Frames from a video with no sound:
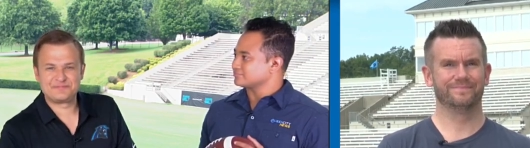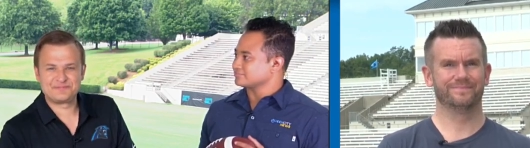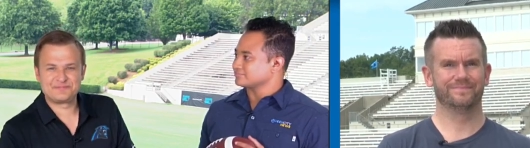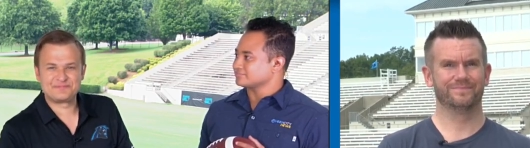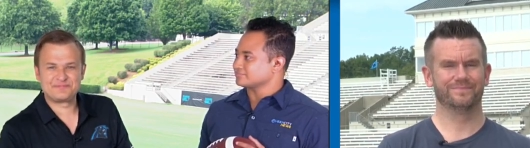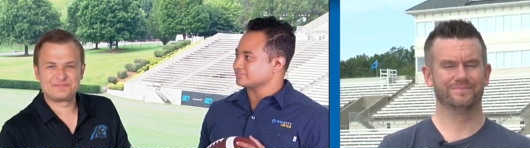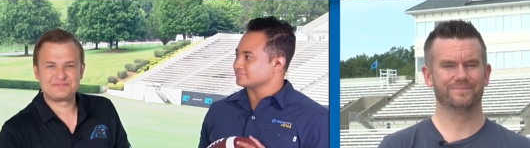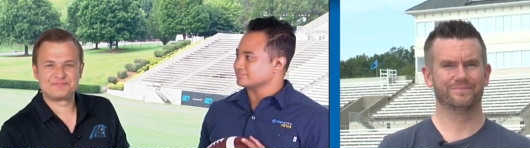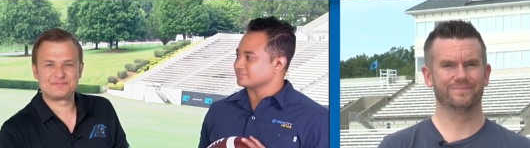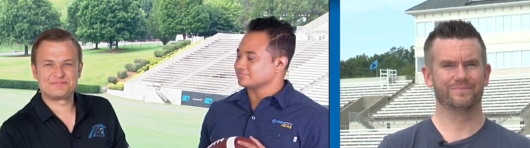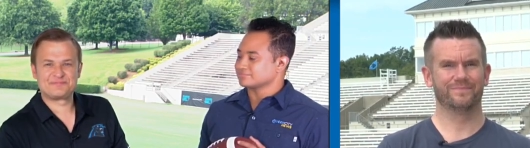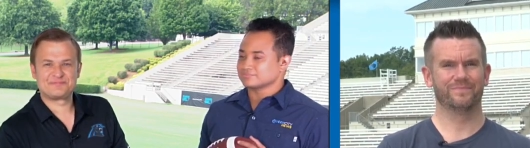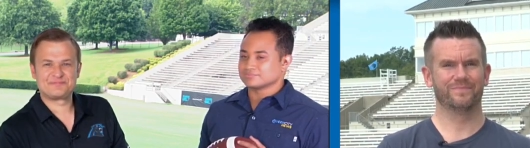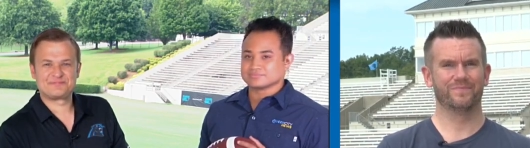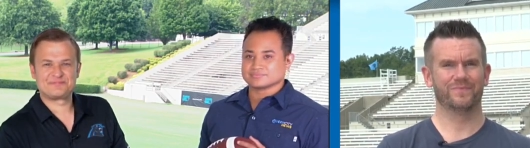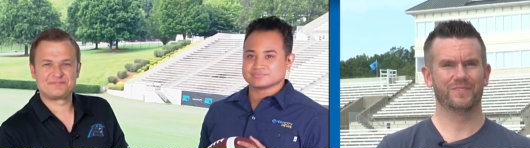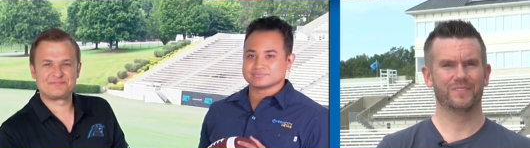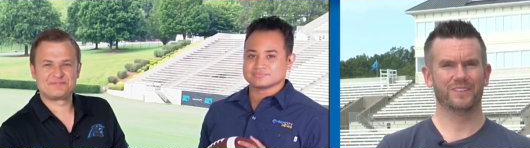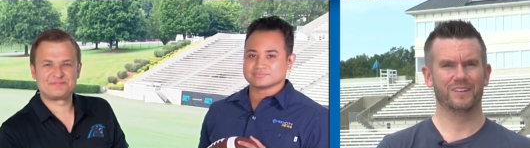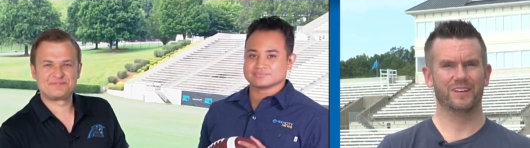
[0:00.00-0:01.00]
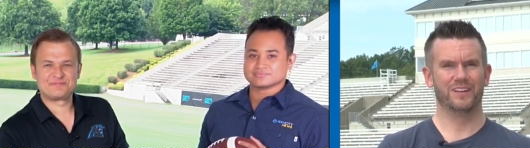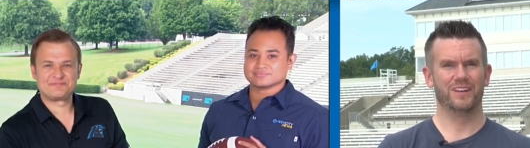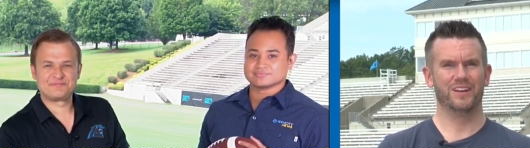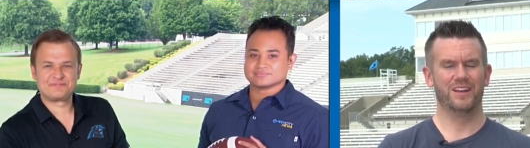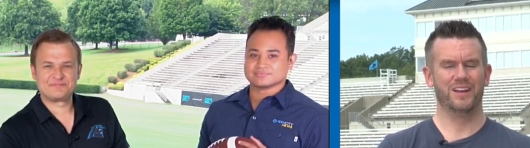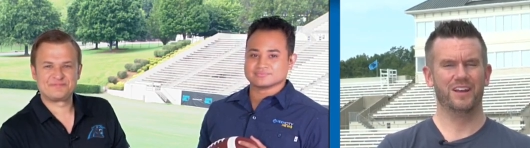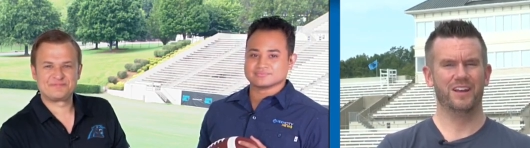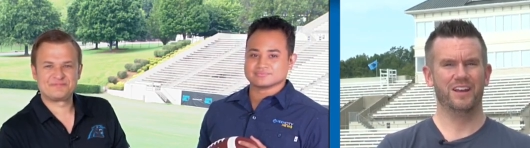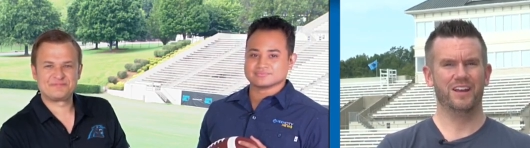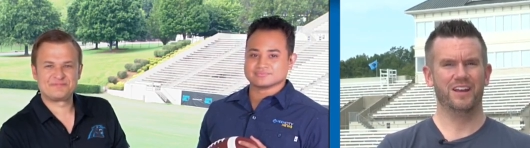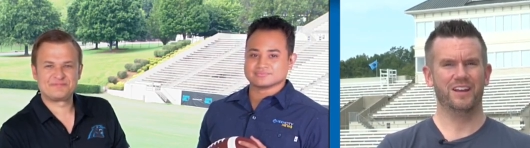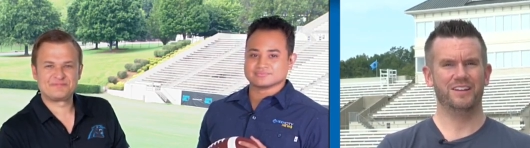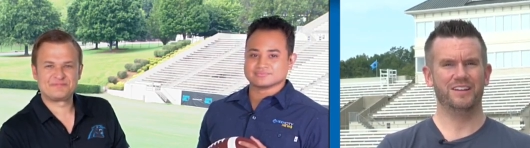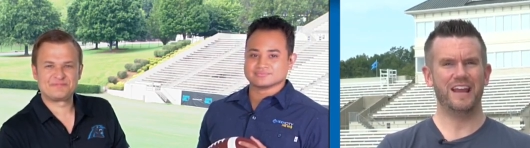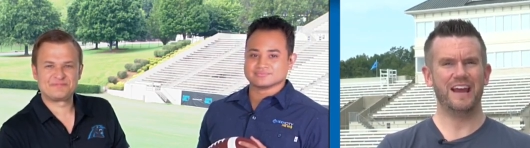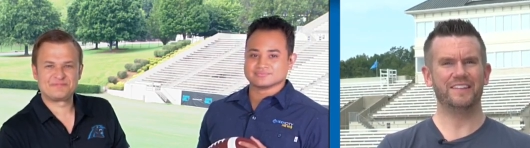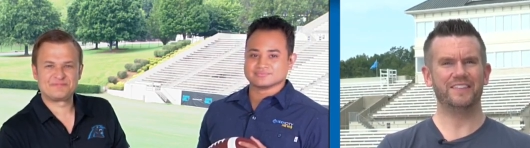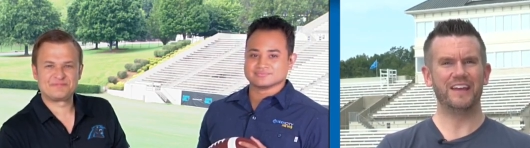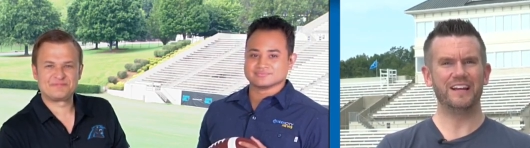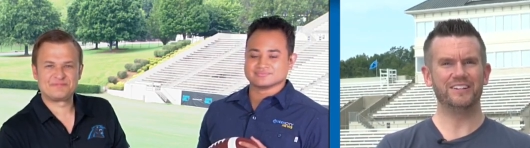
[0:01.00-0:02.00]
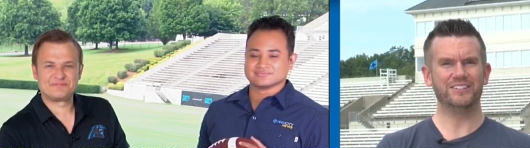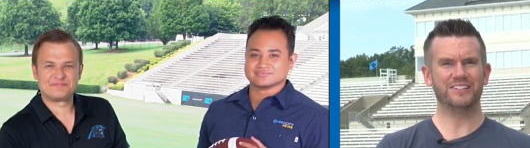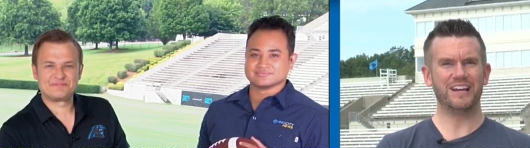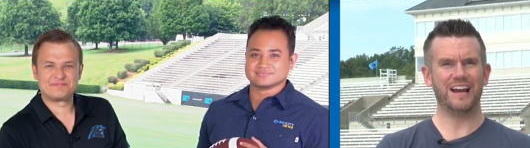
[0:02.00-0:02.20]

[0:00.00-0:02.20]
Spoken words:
Nothing is said.